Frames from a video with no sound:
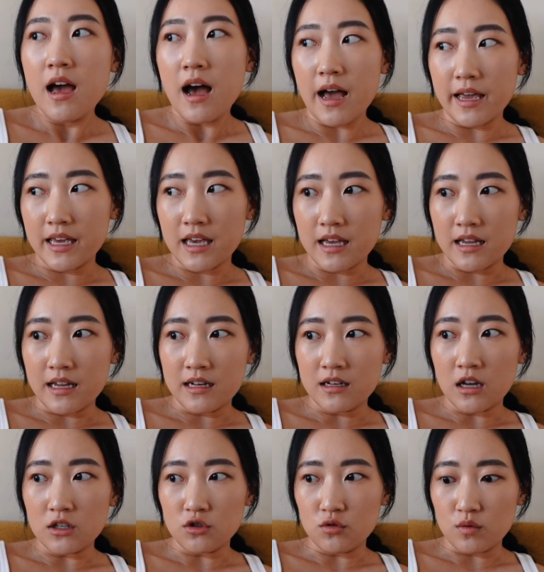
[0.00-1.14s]
I
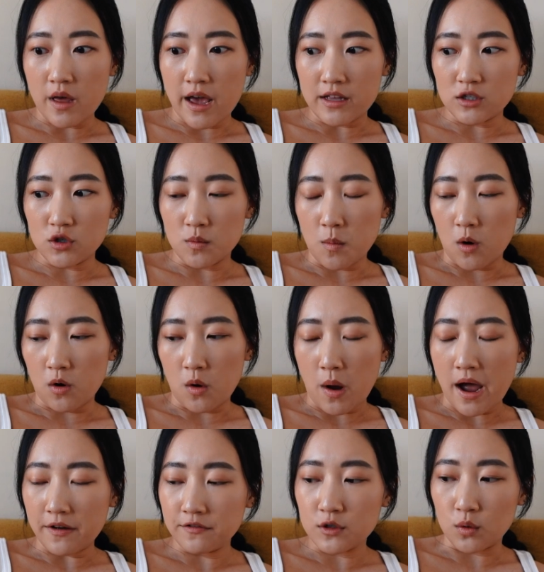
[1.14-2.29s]
can do that tomorrow
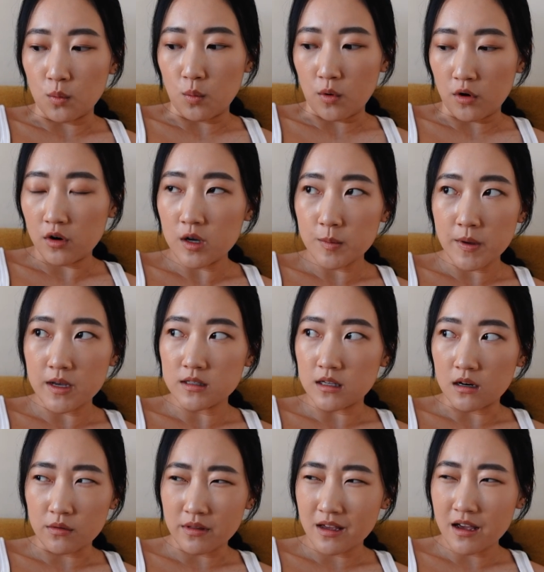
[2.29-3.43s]
after work because I
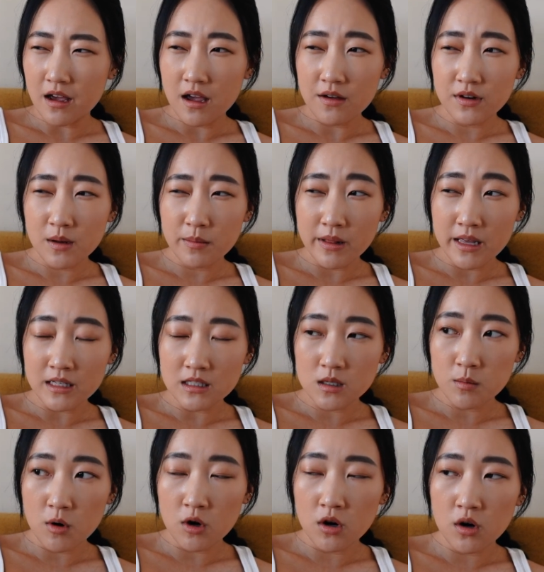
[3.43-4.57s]
don't think I have any plans
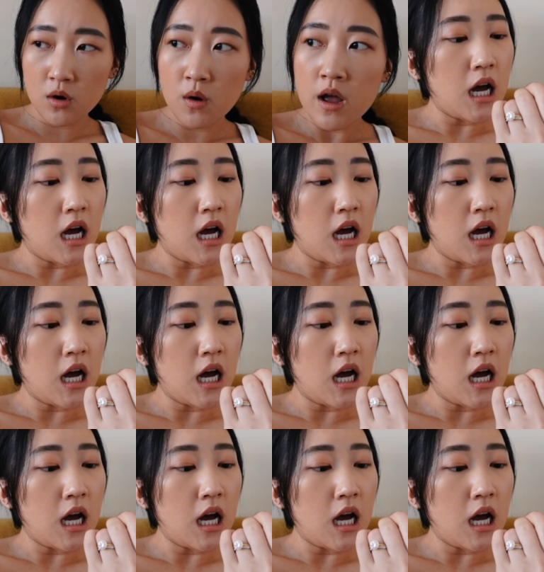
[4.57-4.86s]
tomorrow.